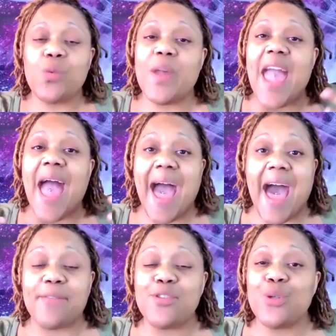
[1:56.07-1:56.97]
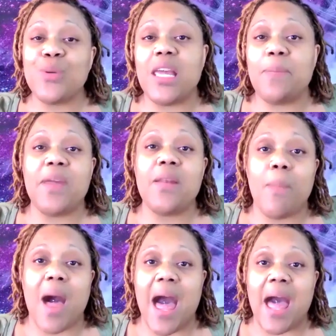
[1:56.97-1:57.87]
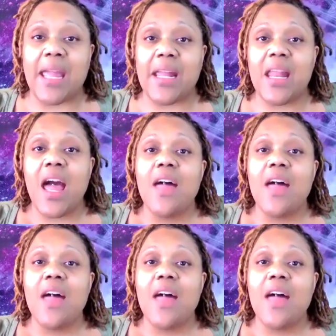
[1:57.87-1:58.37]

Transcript: we have to keep in mind